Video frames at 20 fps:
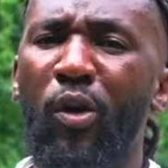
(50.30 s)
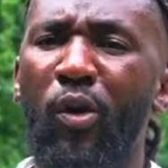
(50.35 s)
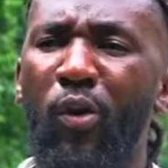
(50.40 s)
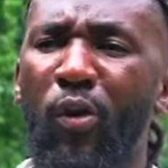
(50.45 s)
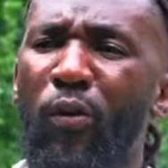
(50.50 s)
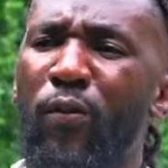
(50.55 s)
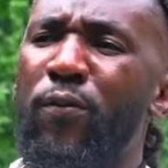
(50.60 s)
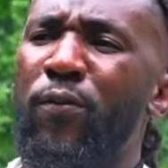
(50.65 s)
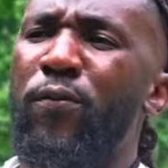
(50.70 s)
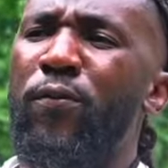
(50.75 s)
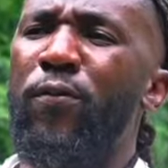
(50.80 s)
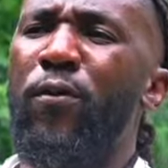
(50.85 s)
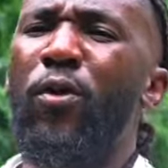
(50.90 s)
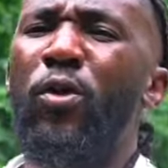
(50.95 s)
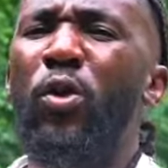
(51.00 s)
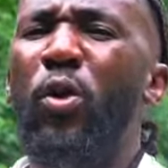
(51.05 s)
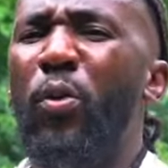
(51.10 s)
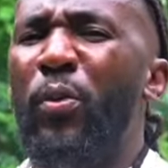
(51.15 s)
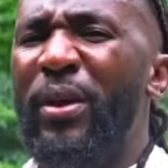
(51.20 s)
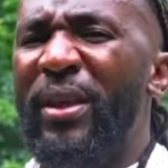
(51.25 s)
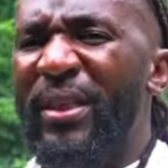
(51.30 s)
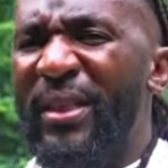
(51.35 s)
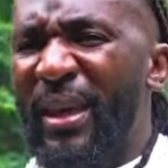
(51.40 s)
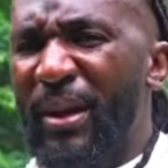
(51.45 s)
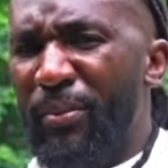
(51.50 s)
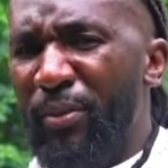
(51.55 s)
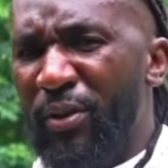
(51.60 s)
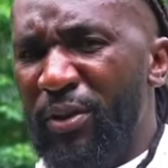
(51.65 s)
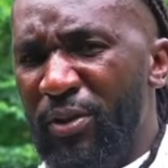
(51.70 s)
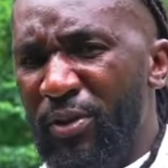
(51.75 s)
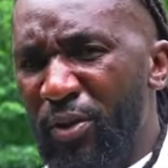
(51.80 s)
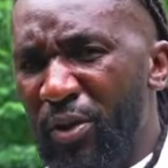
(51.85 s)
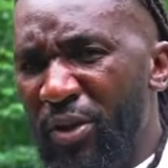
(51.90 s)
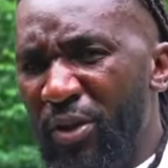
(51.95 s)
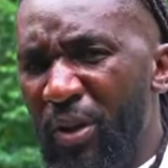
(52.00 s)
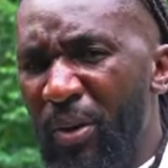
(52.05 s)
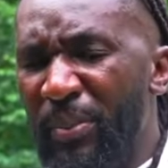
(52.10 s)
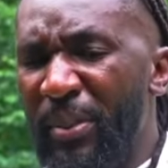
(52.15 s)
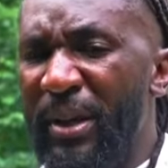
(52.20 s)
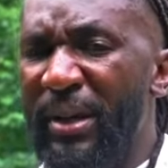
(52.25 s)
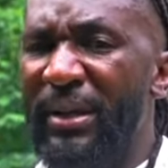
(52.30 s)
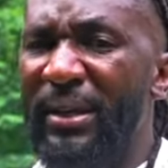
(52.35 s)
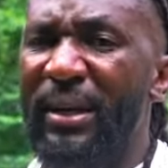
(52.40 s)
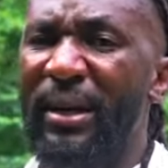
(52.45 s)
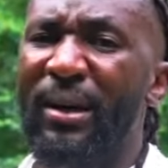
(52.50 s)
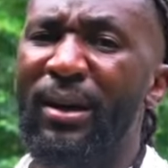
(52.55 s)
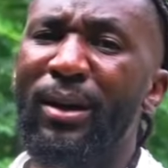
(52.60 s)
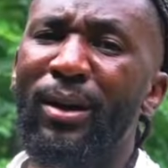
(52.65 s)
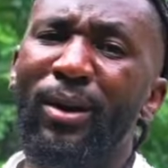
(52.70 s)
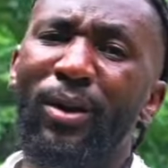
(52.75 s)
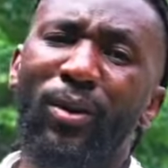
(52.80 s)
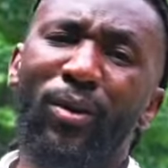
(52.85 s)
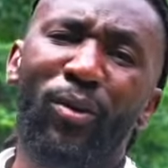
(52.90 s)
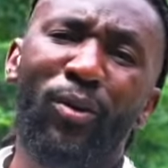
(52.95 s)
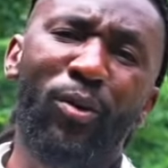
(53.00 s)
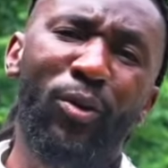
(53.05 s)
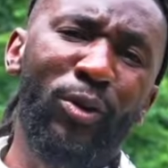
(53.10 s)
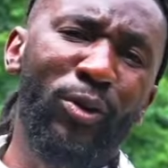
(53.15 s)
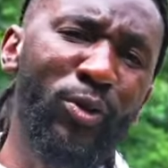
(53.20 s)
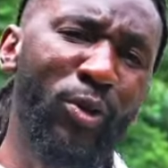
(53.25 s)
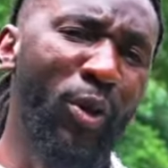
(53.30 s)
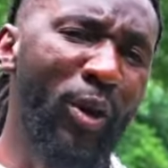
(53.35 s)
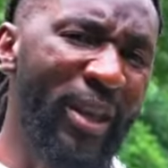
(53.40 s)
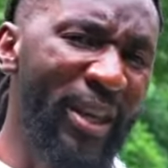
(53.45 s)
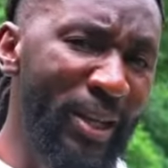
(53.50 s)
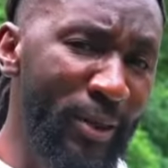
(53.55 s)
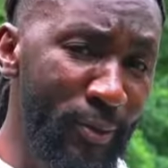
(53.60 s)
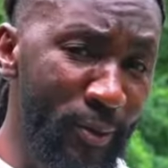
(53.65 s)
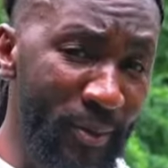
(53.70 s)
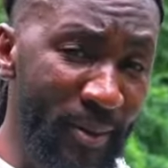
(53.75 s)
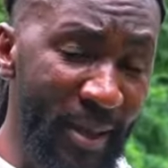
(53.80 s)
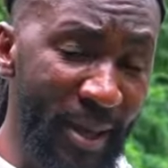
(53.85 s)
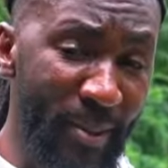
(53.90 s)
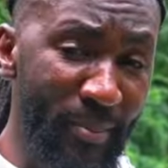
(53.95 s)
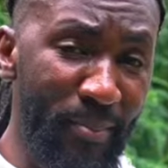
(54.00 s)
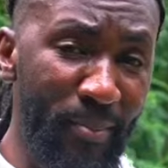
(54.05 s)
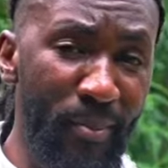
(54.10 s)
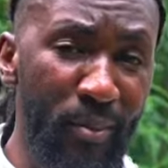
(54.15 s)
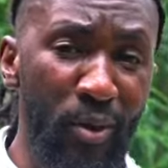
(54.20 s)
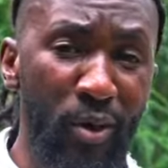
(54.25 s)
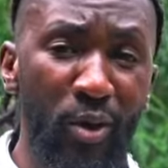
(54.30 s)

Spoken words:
or following them on social media or talking to them,